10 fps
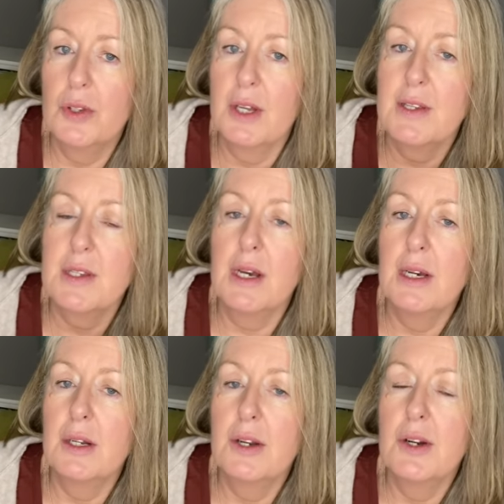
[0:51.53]
a
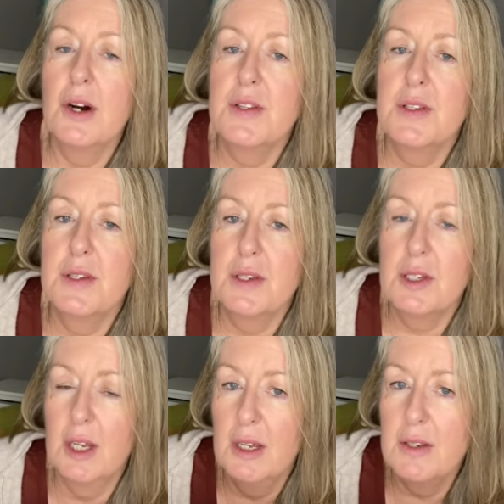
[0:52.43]
cycle a narcissist
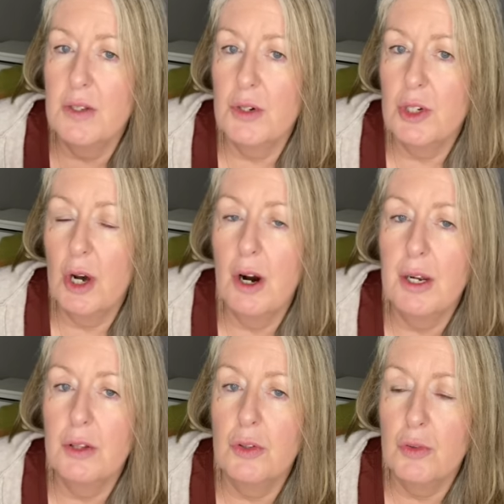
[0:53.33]
takes their
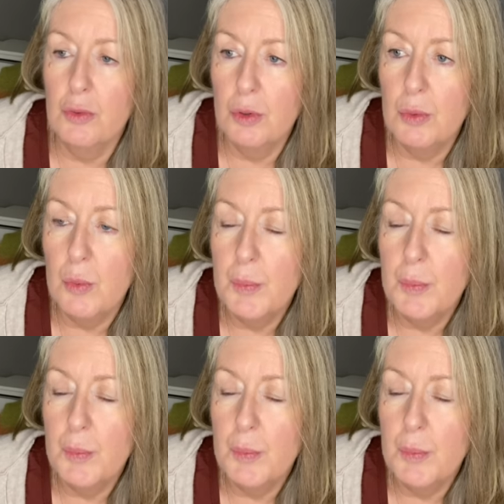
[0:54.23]
target through.